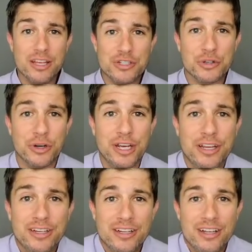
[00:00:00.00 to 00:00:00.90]

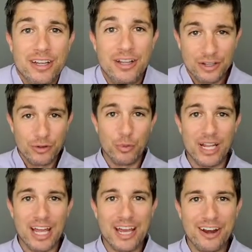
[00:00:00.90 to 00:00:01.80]
History.
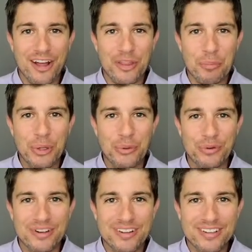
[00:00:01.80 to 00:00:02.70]
We landed on the moon.